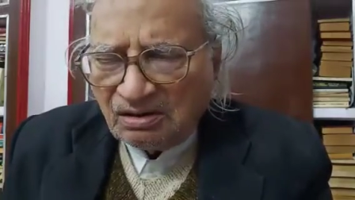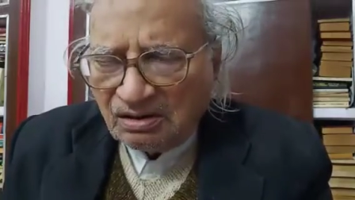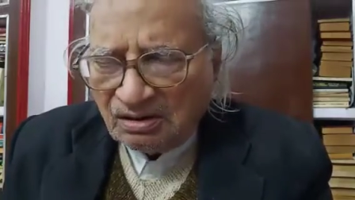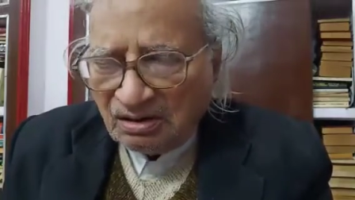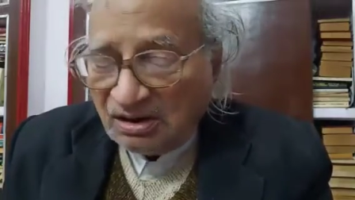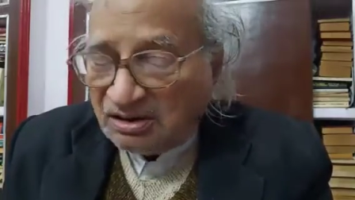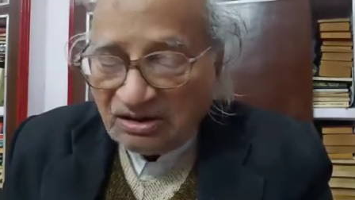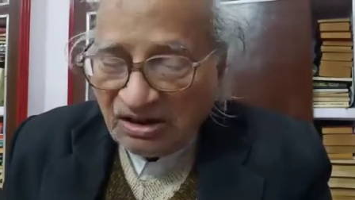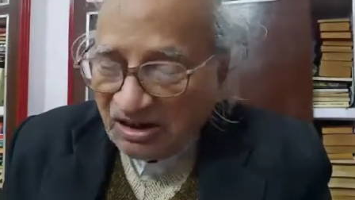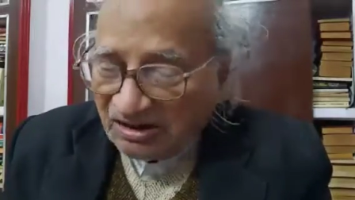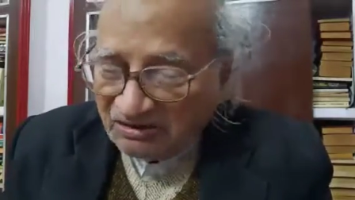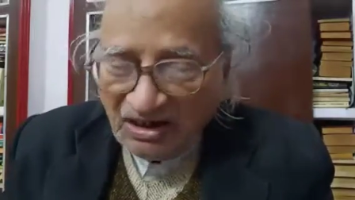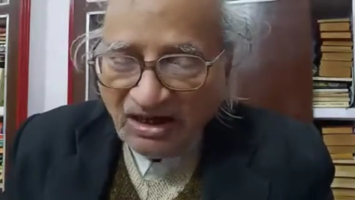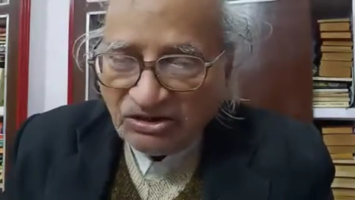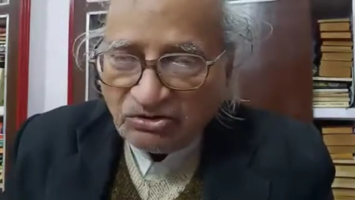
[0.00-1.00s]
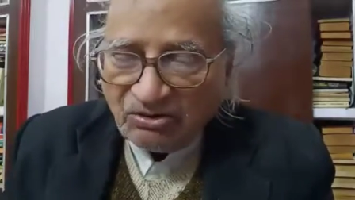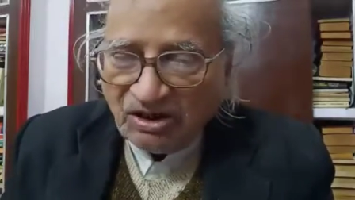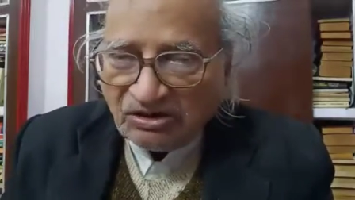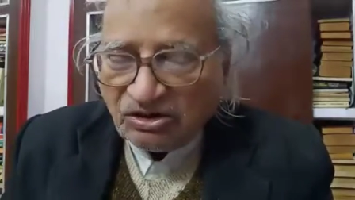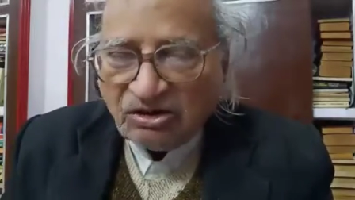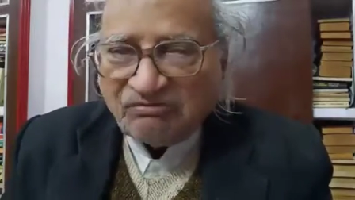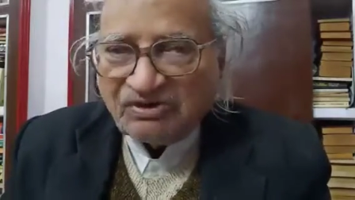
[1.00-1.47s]
in intellectual
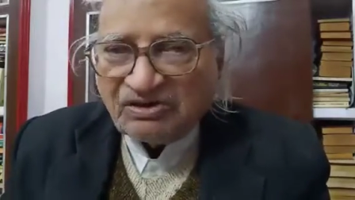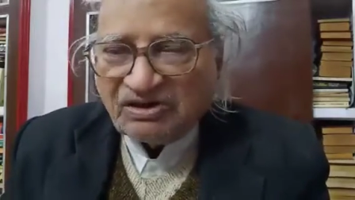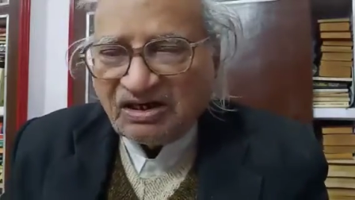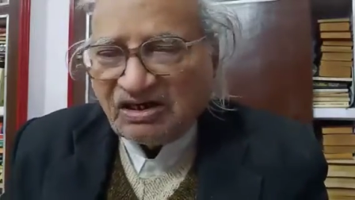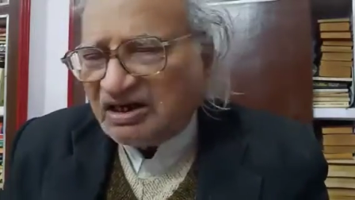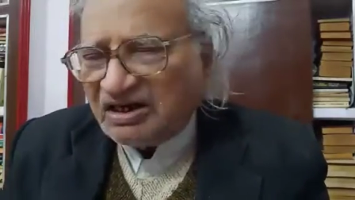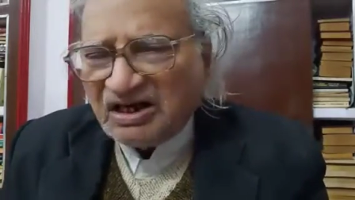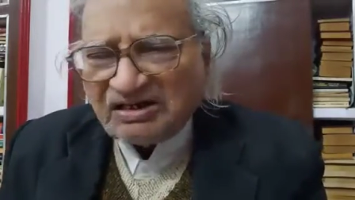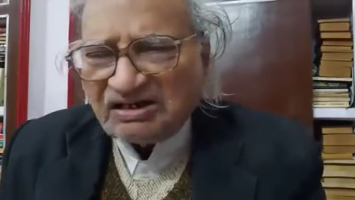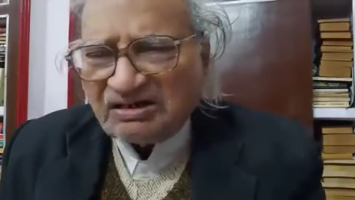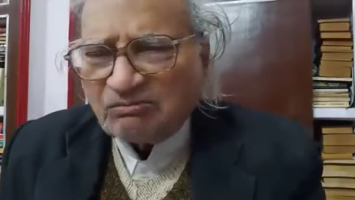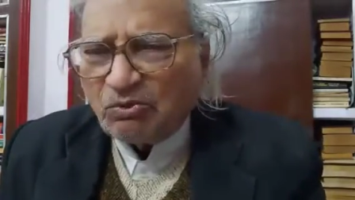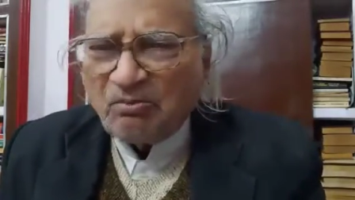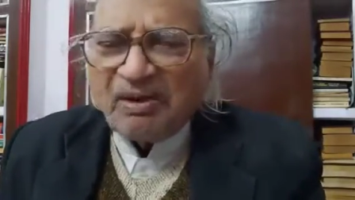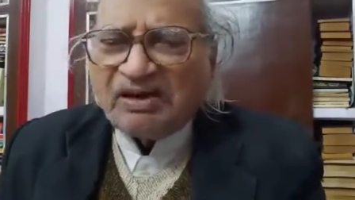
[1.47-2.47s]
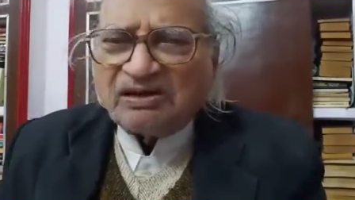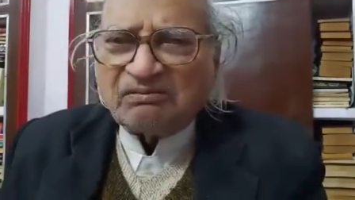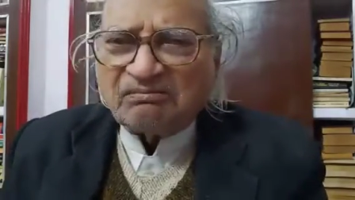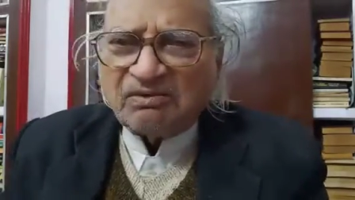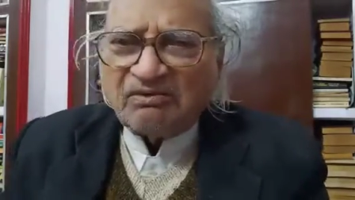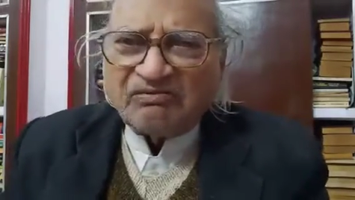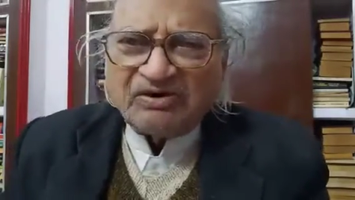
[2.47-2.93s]
activity and created a momentum
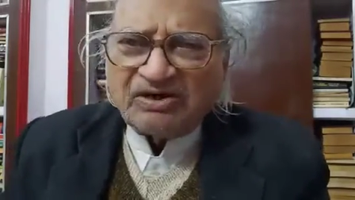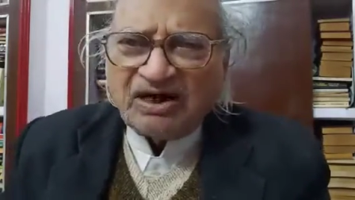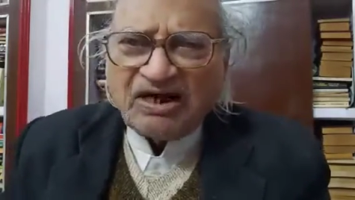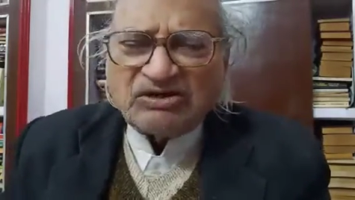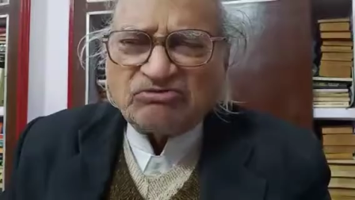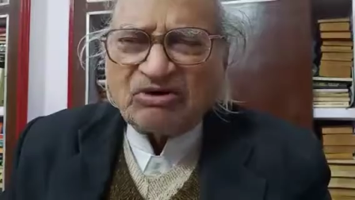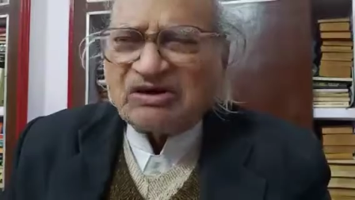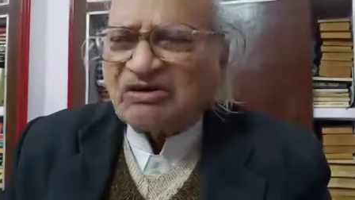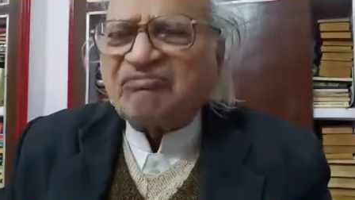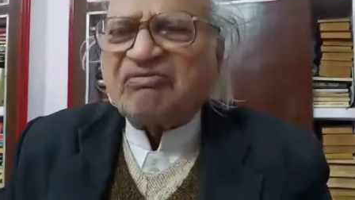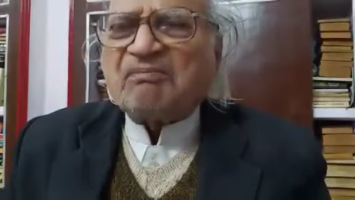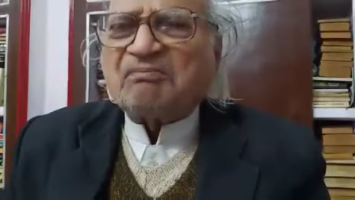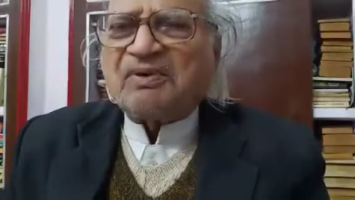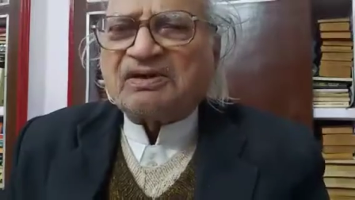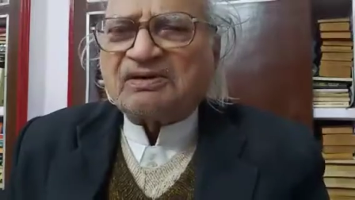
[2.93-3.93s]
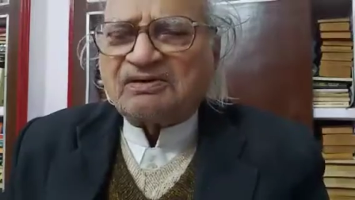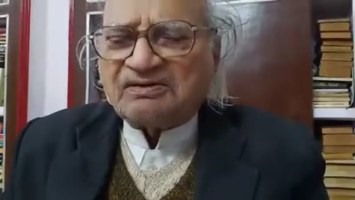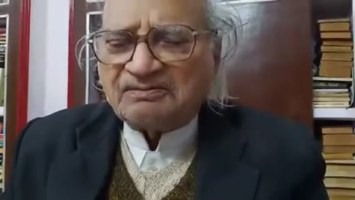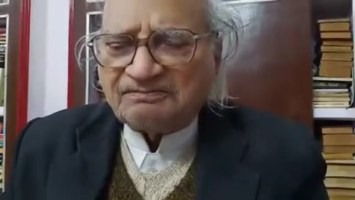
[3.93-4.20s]
of intellectual development.